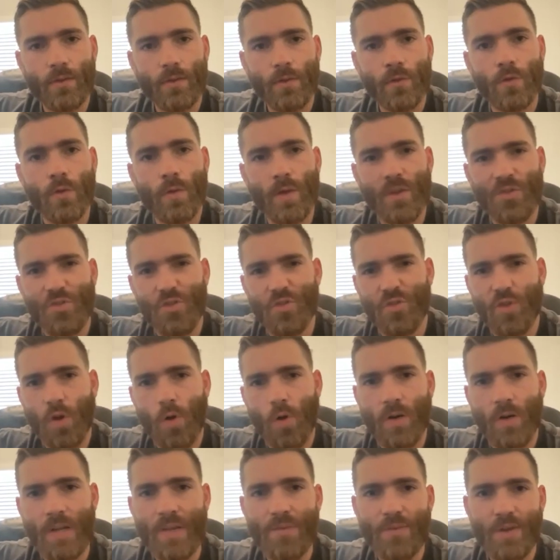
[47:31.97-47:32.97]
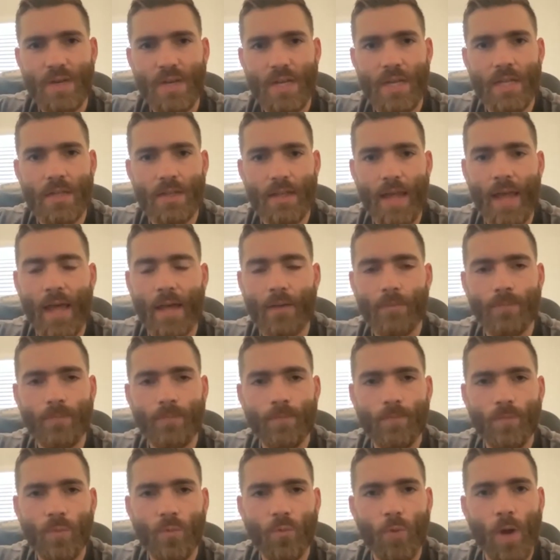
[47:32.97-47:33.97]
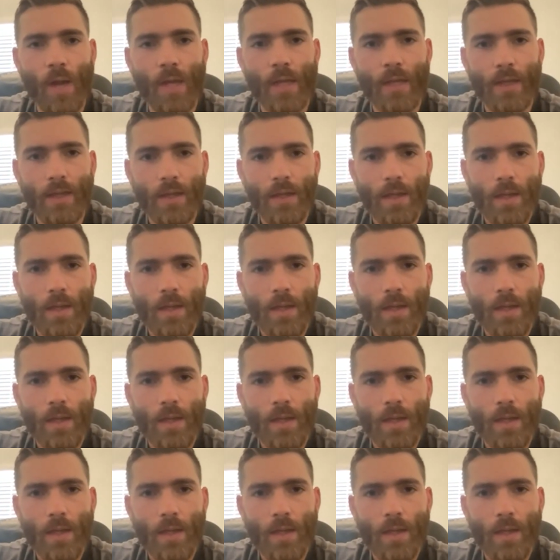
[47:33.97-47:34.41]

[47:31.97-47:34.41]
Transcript: so that you don't even need that, right?